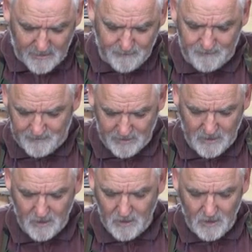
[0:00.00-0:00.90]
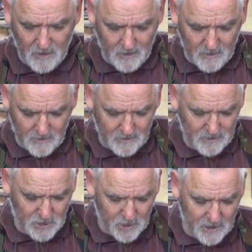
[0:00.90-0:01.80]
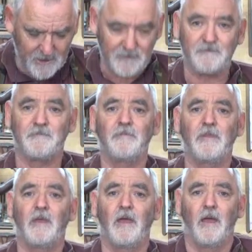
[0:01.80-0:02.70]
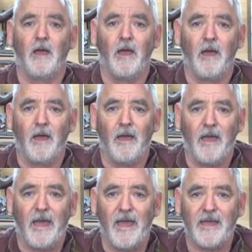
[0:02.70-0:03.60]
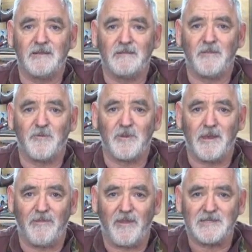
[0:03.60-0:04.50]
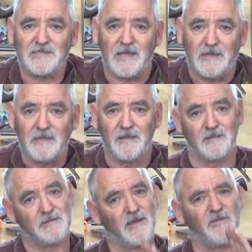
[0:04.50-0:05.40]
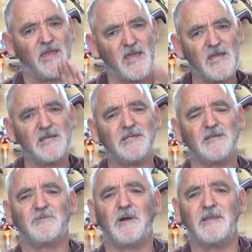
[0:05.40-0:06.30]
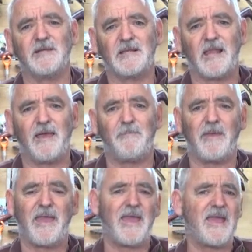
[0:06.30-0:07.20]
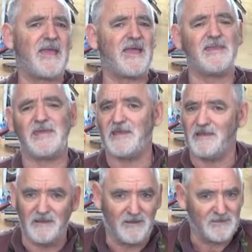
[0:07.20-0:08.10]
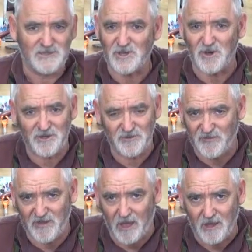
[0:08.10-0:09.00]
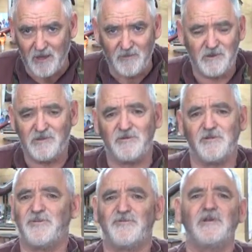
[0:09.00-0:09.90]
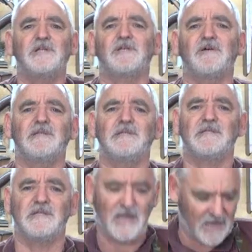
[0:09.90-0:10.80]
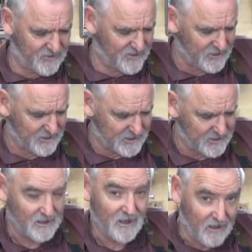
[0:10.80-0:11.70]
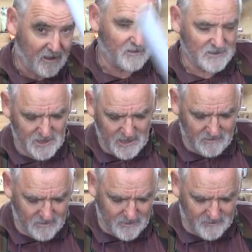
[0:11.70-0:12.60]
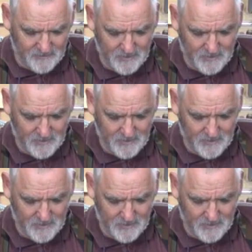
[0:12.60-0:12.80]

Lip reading: up, join it, and then we'll let that set. So the easiest way to clamp any sided figure, whether it's 3-sided to 10-sided, I'll share with you.